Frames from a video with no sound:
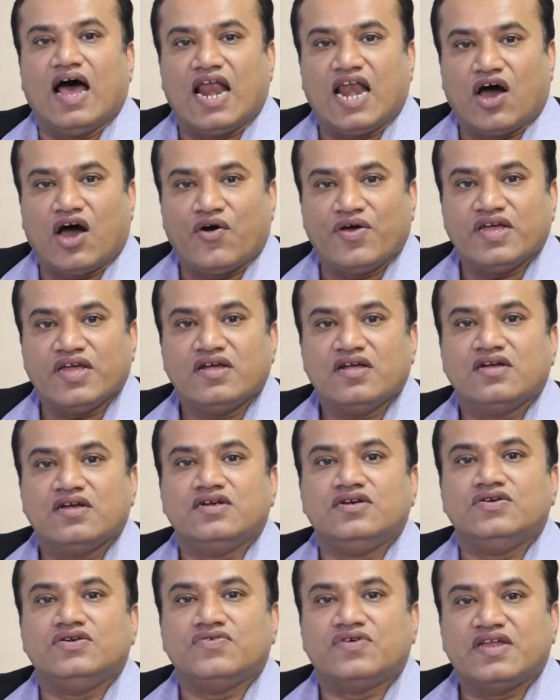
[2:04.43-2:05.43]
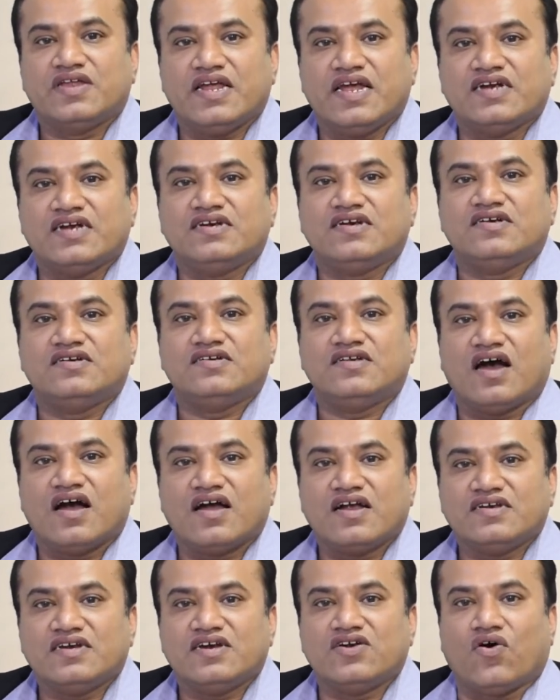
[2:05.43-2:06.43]
allowing to create
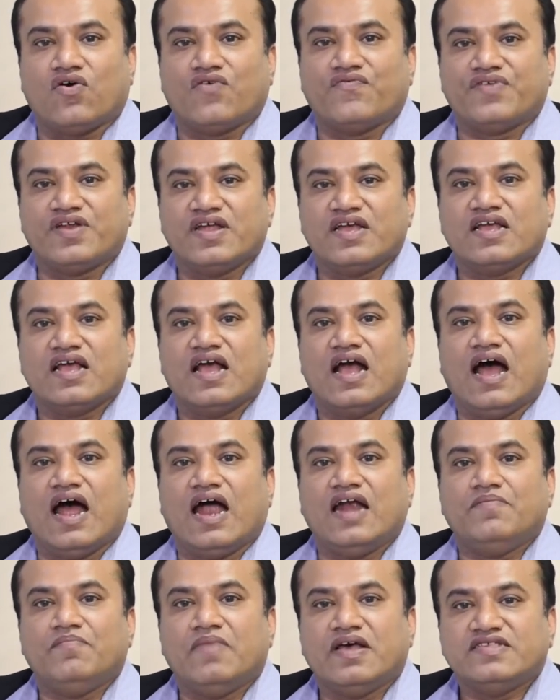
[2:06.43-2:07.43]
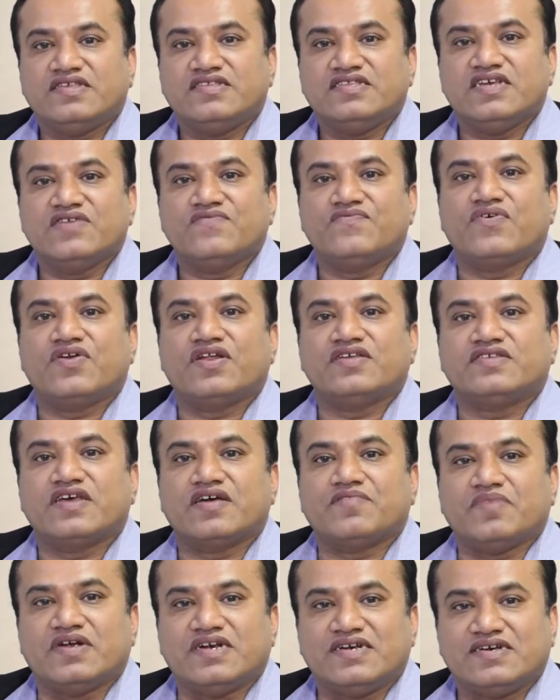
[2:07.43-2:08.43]
targeted offering and messaging for a
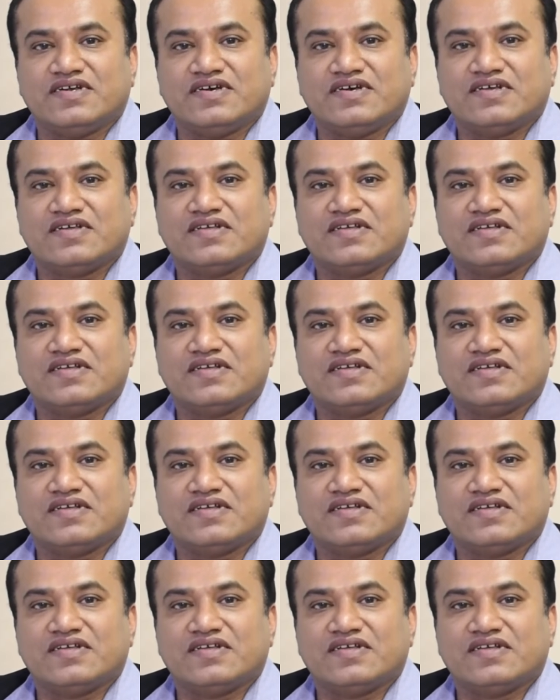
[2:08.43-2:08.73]
segment.